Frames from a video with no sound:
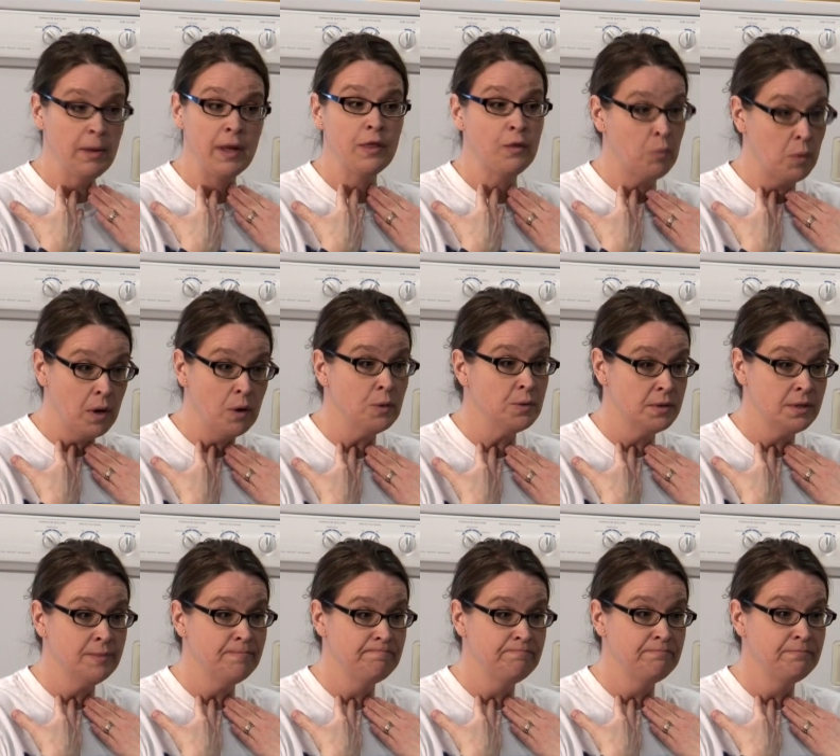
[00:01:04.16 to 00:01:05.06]
my throat.
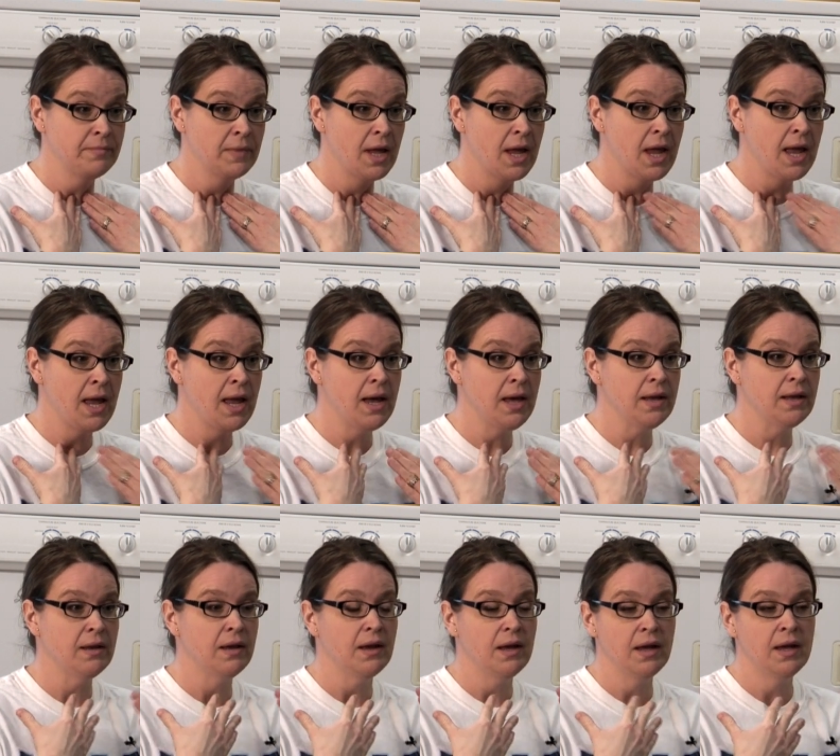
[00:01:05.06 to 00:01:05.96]

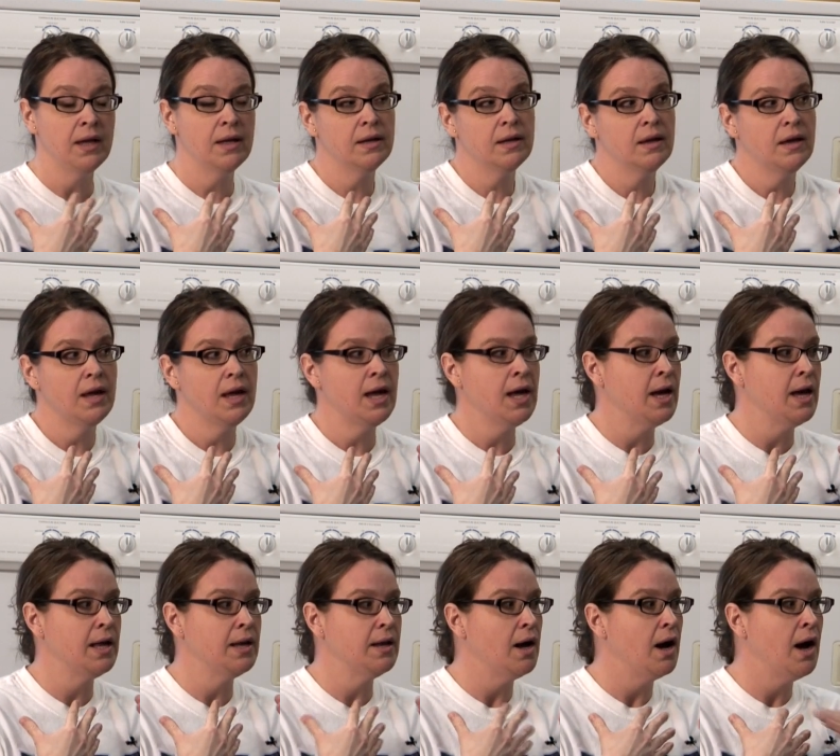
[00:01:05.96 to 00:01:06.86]
And
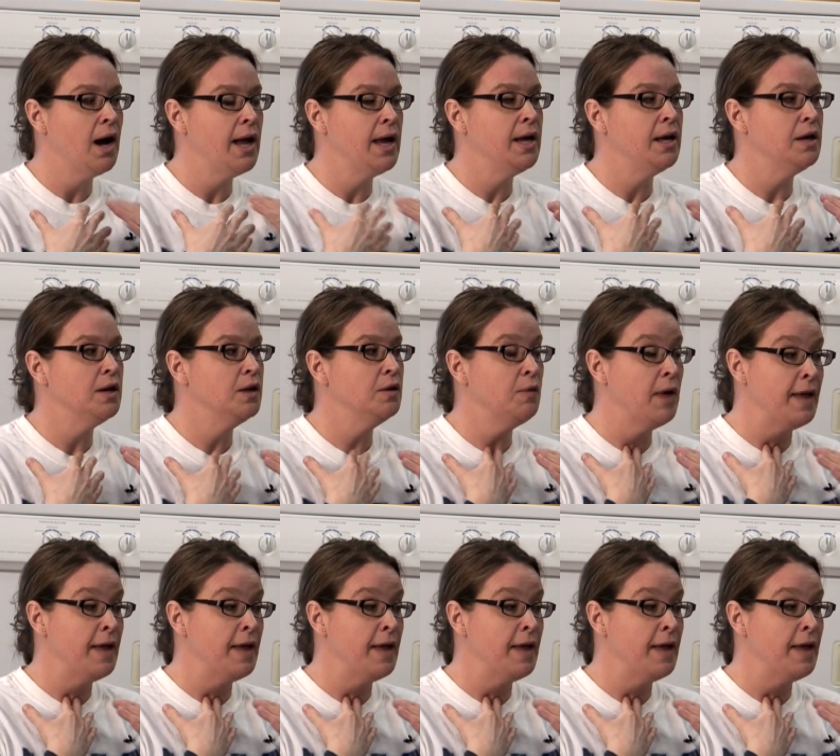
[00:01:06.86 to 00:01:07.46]
I,